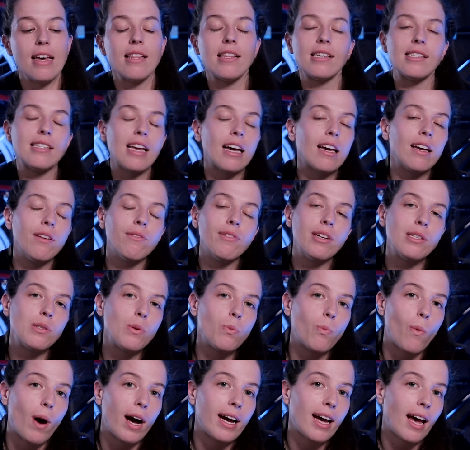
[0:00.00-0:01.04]
The second
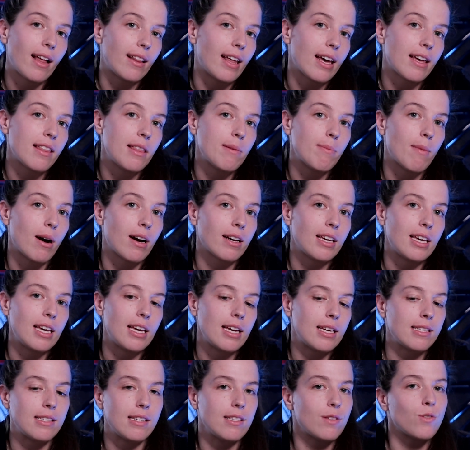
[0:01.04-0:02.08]
reason why I like the
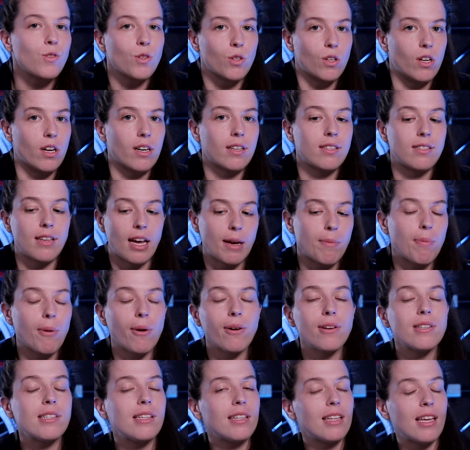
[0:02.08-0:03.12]
Mach-E is its looks. I
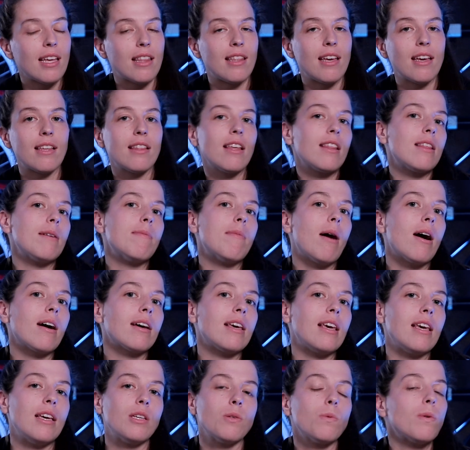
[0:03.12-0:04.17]
personally think that the
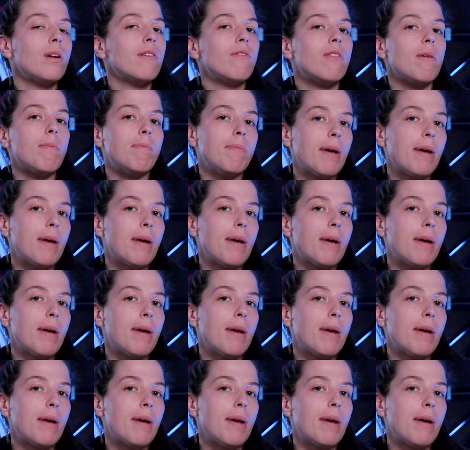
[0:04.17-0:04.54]
Mach-E is one of the